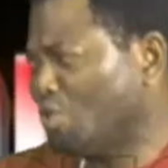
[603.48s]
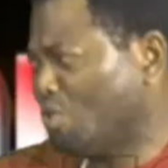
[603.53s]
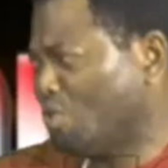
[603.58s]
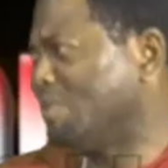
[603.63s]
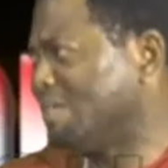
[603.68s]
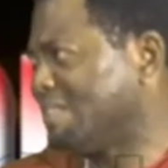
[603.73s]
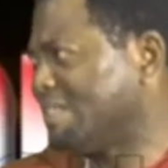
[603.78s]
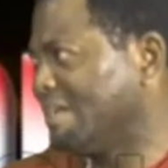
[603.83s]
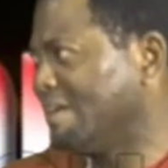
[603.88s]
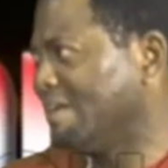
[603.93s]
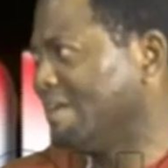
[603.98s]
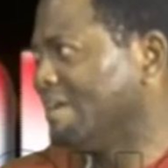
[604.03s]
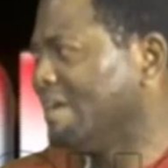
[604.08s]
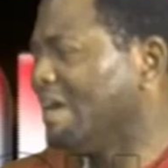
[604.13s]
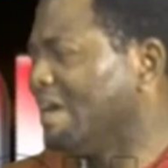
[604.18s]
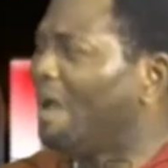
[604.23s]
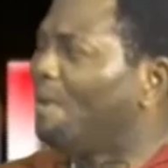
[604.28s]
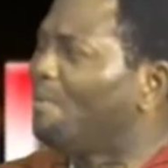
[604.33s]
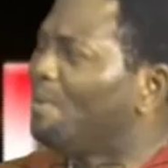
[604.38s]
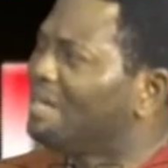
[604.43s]
with.
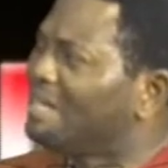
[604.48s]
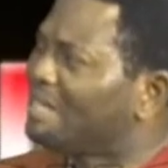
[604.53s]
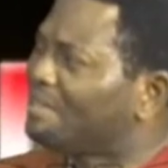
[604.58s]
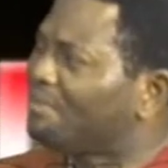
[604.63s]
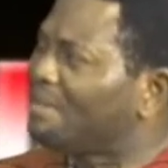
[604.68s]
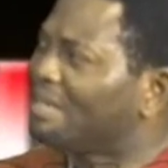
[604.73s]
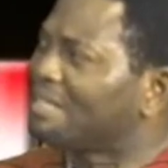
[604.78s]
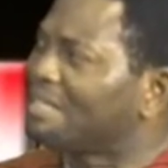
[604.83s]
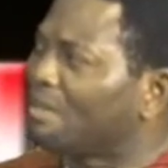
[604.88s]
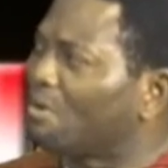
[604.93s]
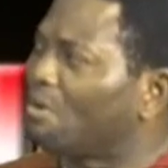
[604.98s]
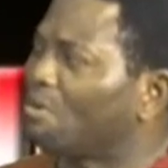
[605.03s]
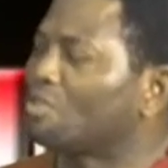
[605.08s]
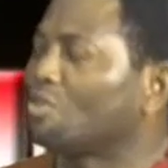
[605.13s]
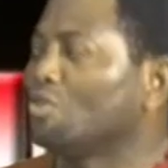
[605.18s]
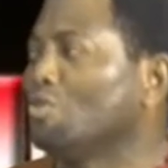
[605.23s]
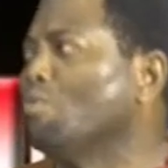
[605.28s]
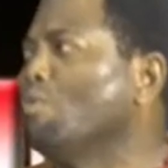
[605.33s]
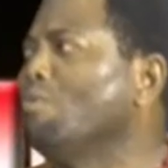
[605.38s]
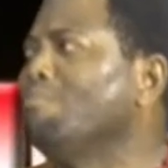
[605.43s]
And when it fails in court,
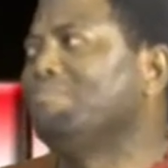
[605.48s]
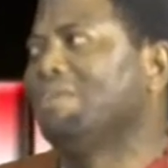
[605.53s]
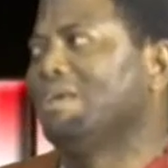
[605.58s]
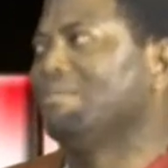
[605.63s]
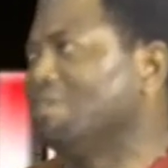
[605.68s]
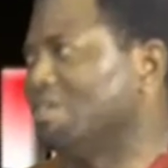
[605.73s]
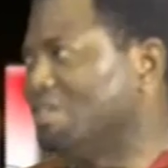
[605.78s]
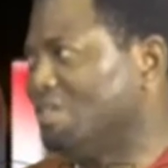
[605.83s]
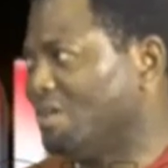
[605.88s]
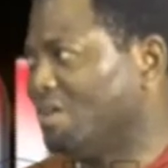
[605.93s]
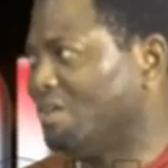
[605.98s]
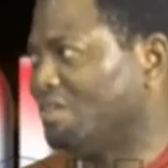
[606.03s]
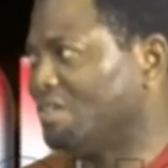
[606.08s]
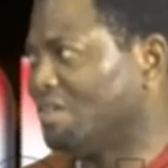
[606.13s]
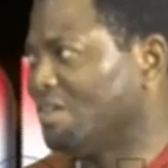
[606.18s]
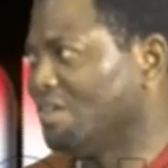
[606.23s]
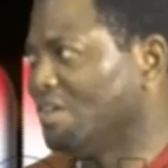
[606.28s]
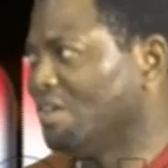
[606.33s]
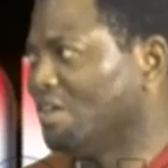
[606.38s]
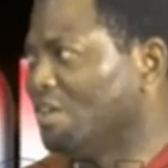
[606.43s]
so you won't blame the
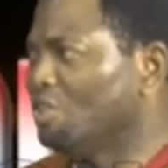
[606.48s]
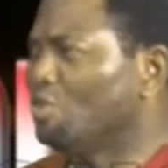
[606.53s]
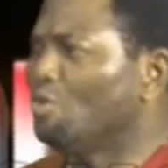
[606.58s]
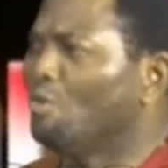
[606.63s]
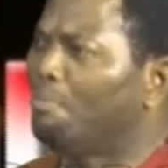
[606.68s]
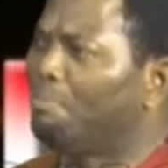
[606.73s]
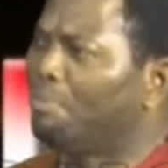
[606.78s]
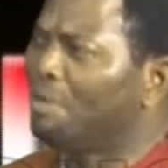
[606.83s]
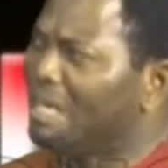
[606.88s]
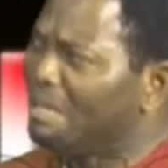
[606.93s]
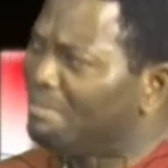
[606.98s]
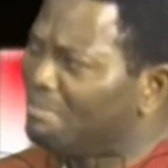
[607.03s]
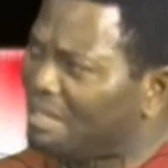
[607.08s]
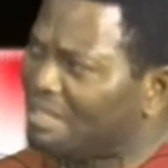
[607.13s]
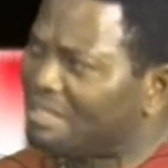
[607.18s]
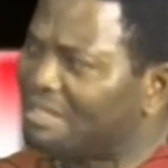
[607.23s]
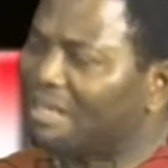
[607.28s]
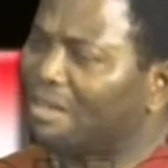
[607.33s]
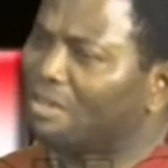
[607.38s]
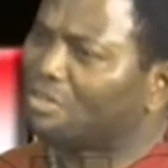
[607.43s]
judge. You blame
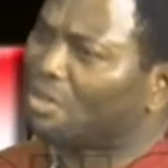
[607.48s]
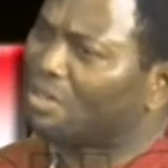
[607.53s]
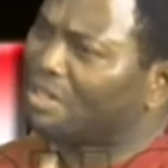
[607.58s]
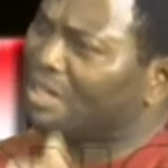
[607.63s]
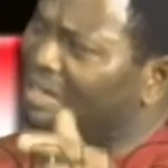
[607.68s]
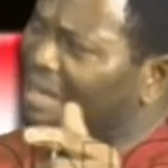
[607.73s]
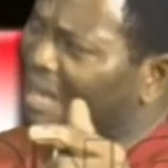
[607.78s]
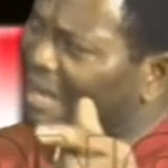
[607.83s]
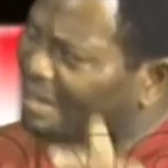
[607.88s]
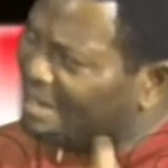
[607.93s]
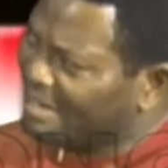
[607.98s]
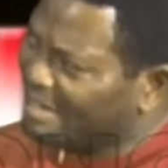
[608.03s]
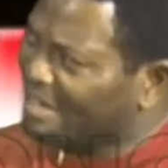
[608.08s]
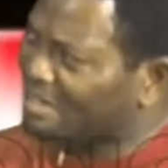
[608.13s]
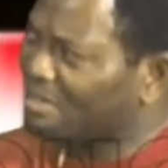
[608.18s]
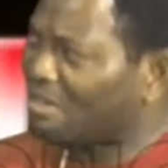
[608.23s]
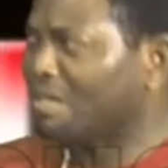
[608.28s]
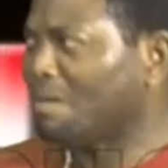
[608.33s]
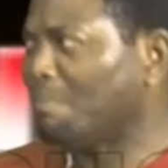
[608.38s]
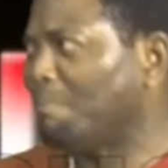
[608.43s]
it's on the
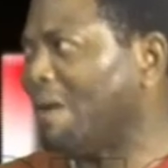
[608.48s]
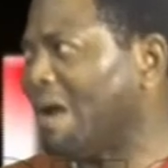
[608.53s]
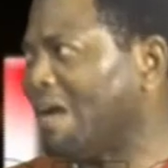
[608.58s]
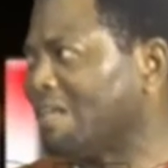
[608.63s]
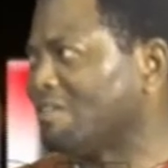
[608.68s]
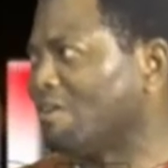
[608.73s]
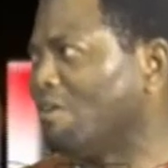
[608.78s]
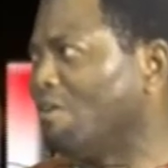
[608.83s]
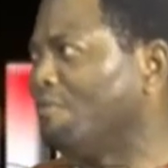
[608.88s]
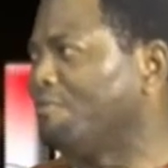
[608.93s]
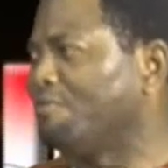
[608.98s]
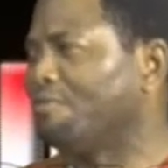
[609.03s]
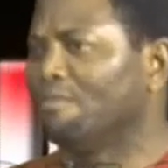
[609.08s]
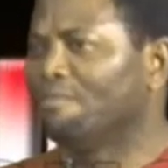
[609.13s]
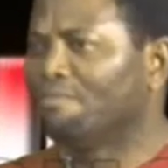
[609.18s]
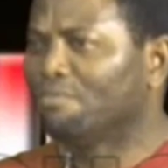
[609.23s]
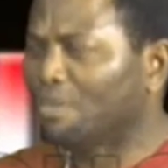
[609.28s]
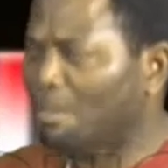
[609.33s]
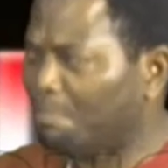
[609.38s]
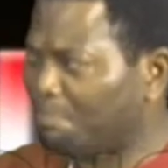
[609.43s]
negligence on the part of
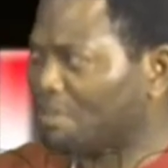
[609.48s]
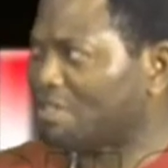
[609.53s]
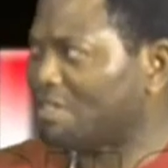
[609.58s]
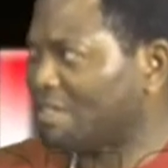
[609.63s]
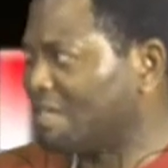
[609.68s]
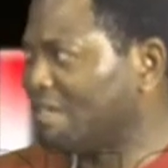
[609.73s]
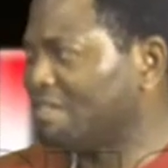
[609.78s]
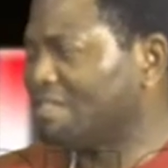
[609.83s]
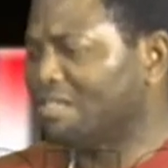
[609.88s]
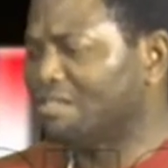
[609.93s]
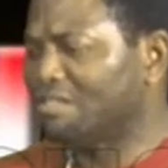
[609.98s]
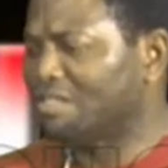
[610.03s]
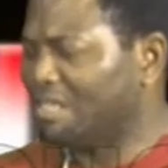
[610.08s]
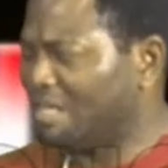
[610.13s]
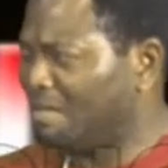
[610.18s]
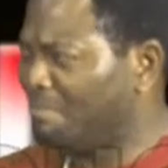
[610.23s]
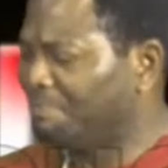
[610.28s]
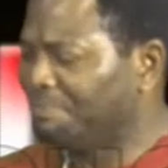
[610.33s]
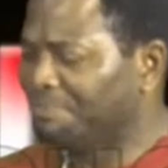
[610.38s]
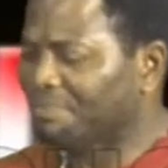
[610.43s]
the prosecuting
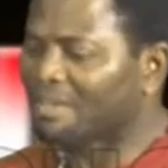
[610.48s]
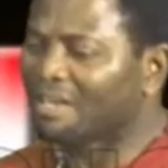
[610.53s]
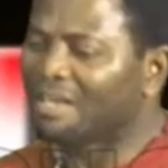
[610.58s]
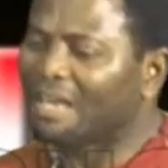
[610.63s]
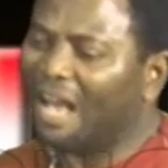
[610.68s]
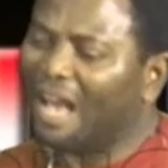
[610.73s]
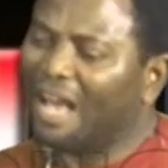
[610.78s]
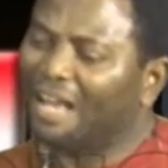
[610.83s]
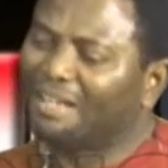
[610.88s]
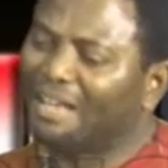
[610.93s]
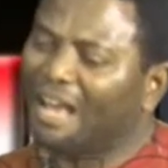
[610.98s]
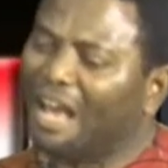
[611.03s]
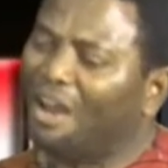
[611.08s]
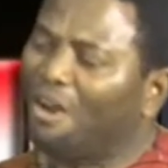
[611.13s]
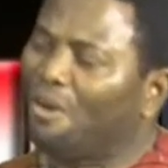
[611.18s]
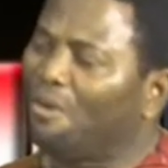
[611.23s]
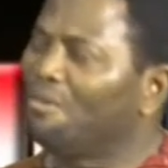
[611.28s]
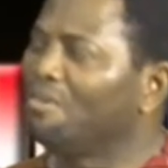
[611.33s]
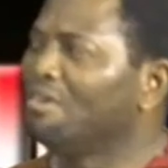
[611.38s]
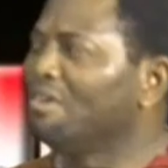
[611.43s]
team, and
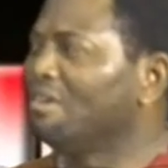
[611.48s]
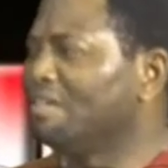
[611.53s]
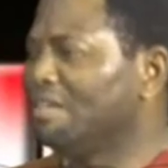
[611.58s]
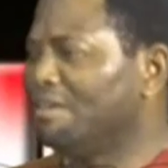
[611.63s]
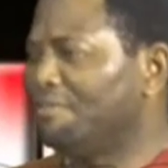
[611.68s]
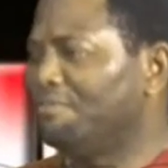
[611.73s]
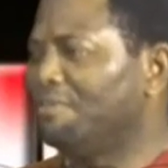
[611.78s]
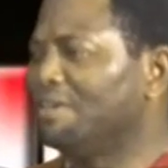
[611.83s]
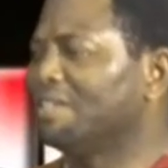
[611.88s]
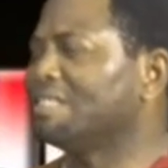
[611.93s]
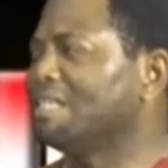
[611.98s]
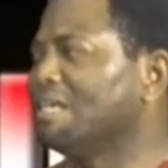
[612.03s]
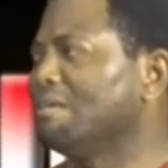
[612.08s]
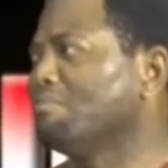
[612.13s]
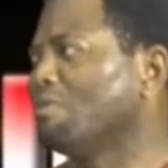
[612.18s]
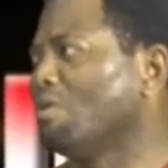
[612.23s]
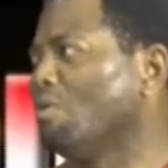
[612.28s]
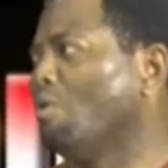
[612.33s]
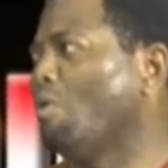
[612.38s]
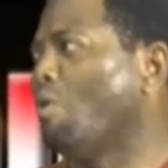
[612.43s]
now the
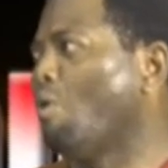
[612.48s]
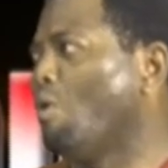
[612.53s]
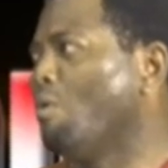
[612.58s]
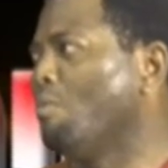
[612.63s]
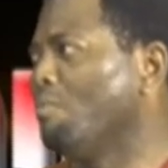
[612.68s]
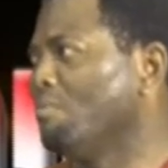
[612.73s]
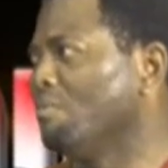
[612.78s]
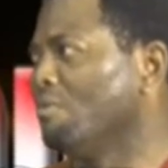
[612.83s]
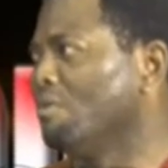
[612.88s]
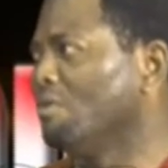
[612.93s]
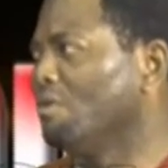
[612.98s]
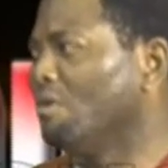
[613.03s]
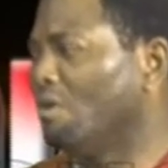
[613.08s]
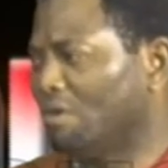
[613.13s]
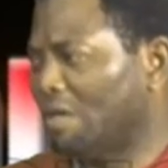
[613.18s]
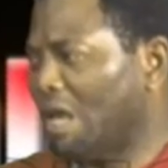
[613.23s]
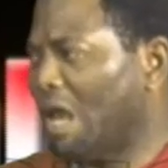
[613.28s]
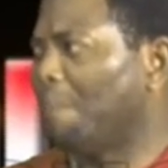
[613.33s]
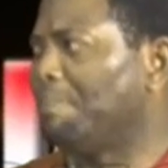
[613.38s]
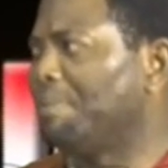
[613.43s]
victim go home
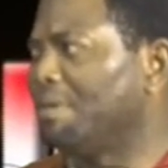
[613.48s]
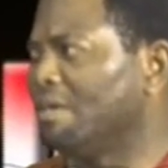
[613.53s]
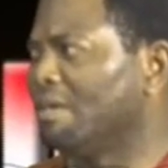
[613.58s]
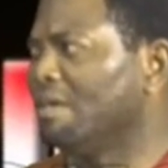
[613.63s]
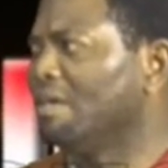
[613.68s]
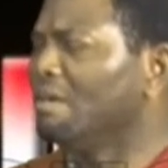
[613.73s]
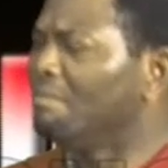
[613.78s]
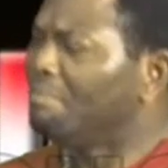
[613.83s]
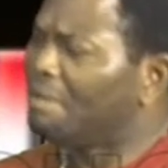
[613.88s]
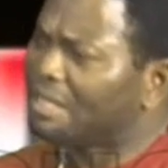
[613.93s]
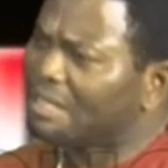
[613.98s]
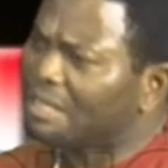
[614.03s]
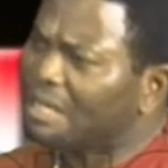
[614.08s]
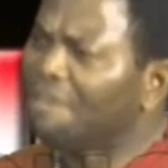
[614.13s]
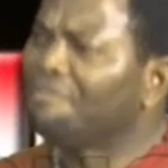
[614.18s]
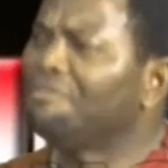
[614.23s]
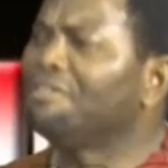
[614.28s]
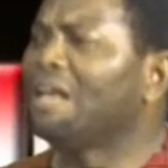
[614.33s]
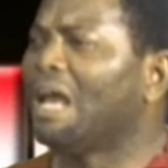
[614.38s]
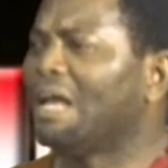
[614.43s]
unhappy. But
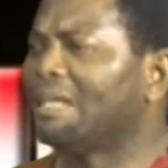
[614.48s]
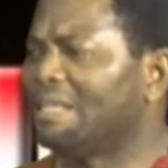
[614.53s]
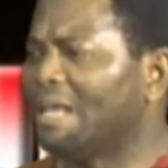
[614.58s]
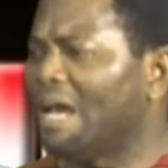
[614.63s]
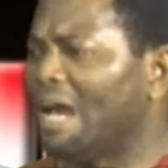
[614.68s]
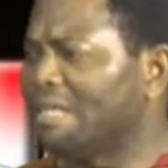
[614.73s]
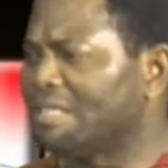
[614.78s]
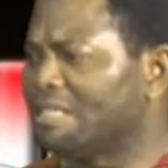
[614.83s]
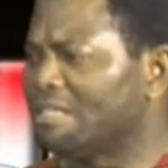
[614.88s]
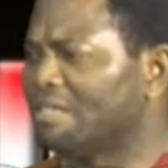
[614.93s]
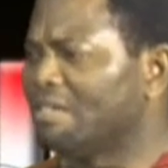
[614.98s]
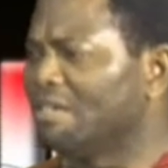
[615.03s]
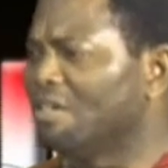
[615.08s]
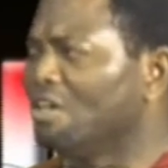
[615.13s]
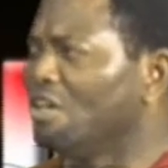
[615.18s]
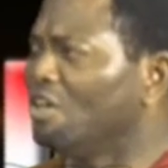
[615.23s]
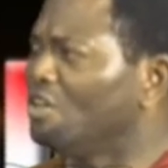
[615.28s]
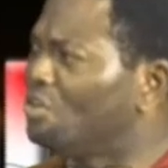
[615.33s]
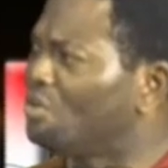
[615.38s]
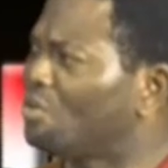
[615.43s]
even at that,
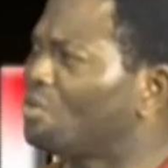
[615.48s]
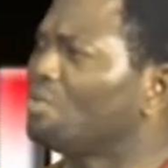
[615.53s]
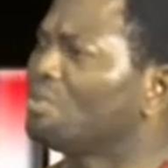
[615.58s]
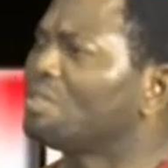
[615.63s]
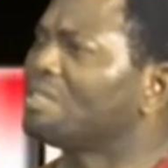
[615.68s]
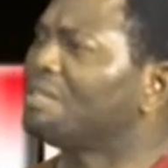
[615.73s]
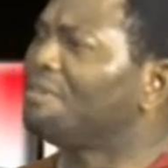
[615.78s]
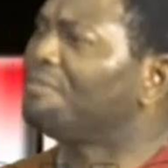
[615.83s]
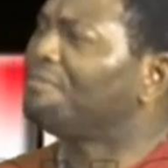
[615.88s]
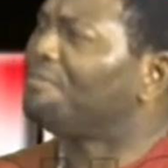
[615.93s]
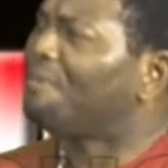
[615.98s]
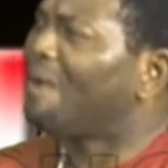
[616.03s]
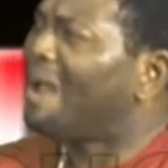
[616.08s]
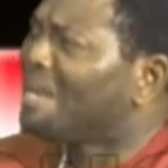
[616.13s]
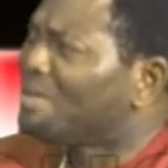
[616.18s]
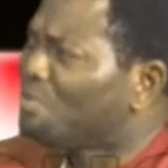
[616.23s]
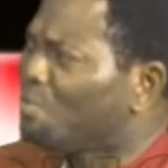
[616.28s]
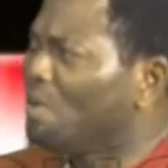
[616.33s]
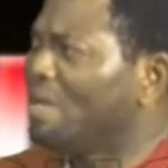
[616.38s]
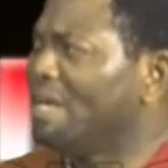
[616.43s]
you could still
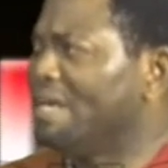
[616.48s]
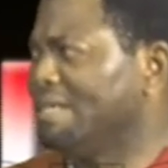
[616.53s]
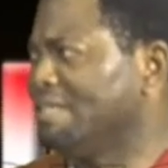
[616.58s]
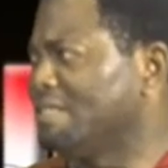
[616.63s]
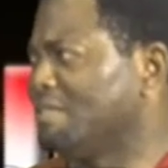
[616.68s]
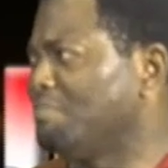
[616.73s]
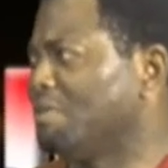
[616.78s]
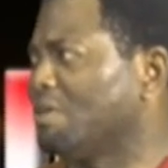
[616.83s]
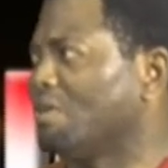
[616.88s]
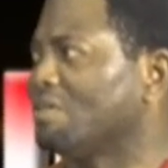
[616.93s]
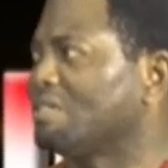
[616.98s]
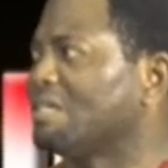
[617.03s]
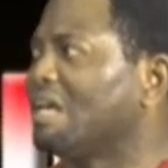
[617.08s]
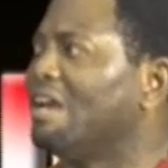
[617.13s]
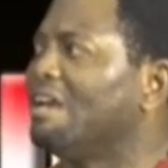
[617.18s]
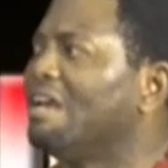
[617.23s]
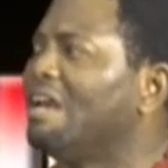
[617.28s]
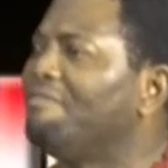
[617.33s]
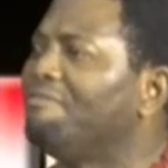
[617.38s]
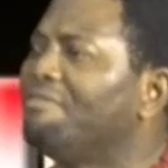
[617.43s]
find ways, because
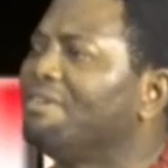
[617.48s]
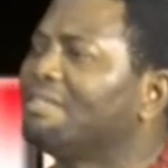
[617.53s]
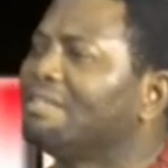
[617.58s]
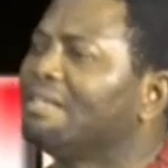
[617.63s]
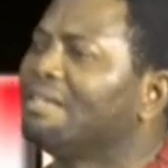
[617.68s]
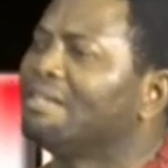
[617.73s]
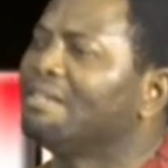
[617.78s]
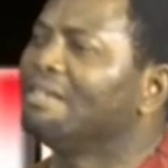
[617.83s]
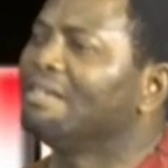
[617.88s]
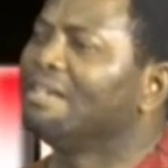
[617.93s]
everything